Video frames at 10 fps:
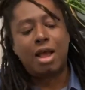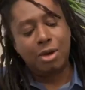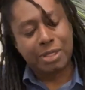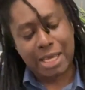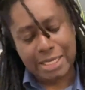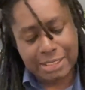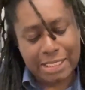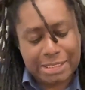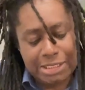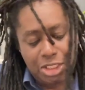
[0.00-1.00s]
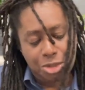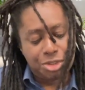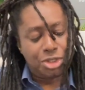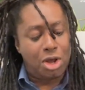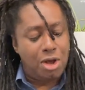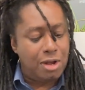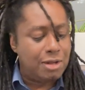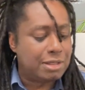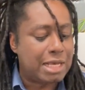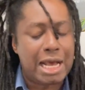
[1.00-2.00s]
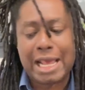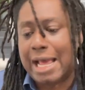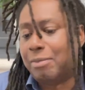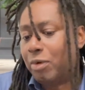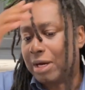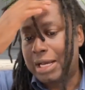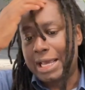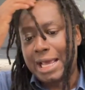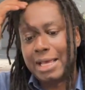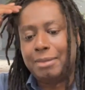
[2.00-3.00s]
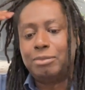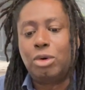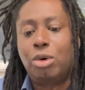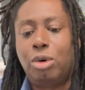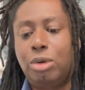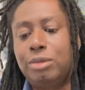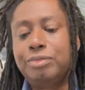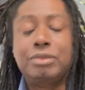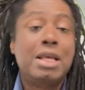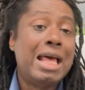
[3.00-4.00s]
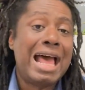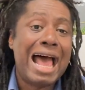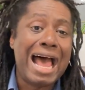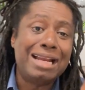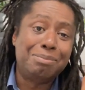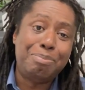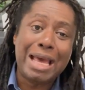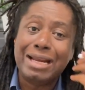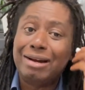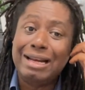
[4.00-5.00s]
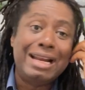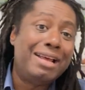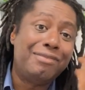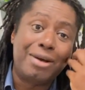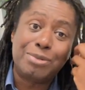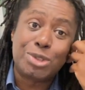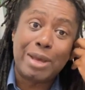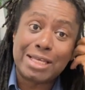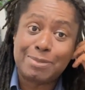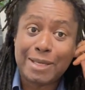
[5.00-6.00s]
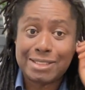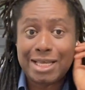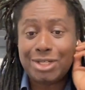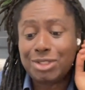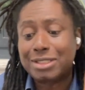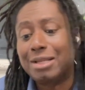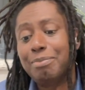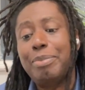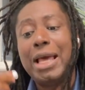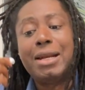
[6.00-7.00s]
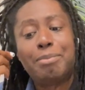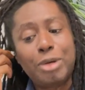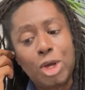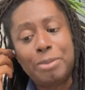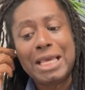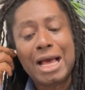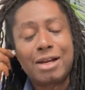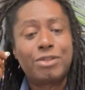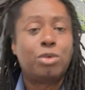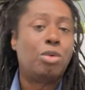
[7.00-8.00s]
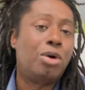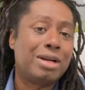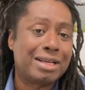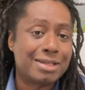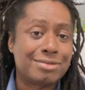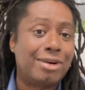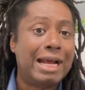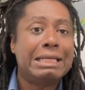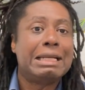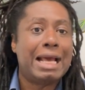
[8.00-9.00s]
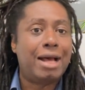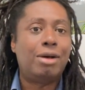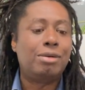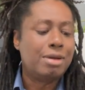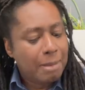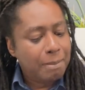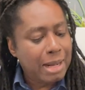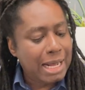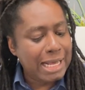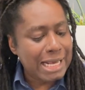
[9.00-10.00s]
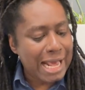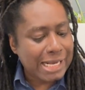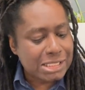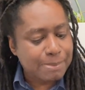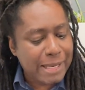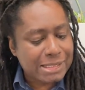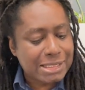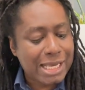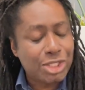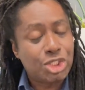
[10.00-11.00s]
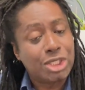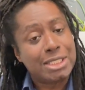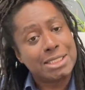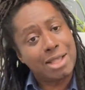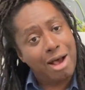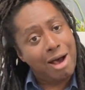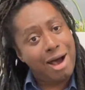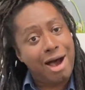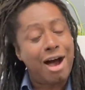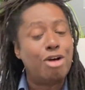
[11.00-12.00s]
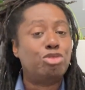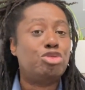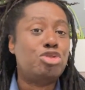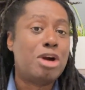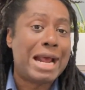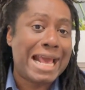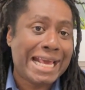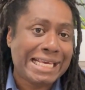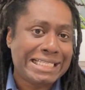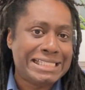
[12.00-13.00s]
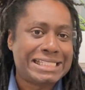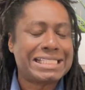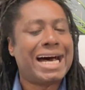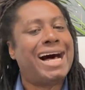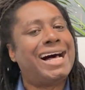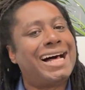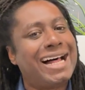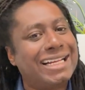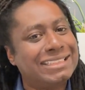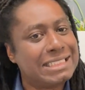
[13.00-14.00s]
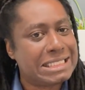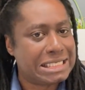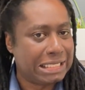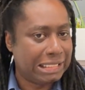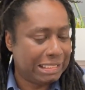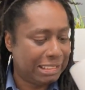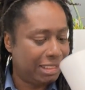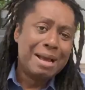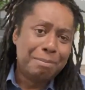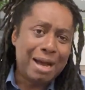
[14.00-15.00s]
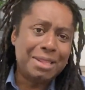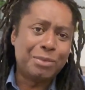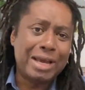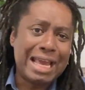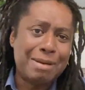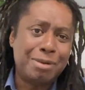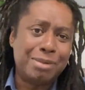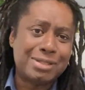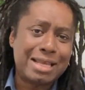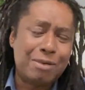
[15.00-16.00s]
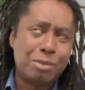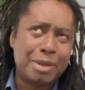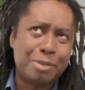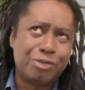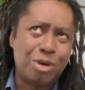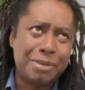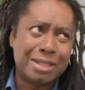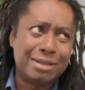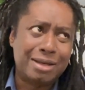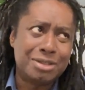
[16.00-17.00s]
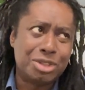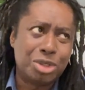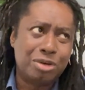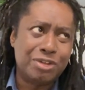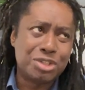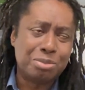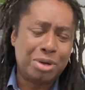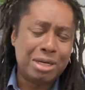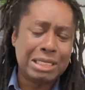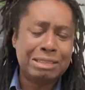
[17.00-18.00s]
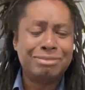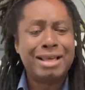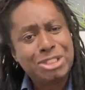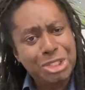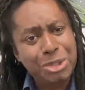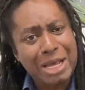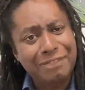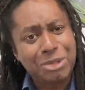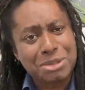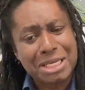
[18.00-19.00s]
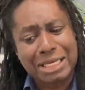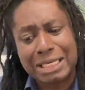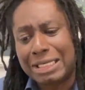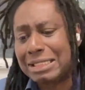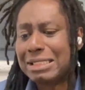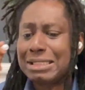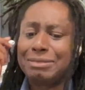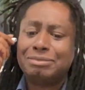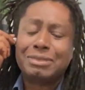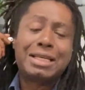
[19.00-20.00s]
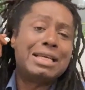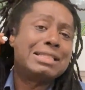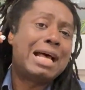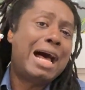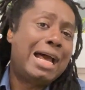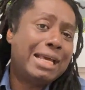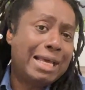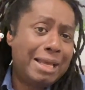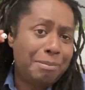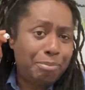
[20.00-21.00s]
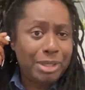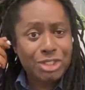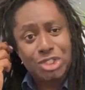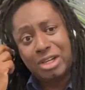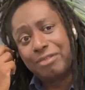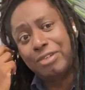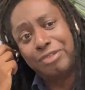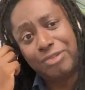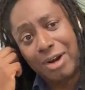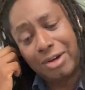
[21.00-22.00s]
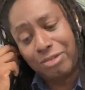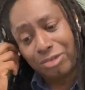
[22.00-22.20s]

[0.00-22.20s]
Okay, this new song, I Am What I Am, or had better live up to expectations. It better blow me out of the water because right now, my expectations are raised hunty. By the way, Emma Muscat will be performing at the London Eurovision party. Do you have your tickets? Cause I am pitching for front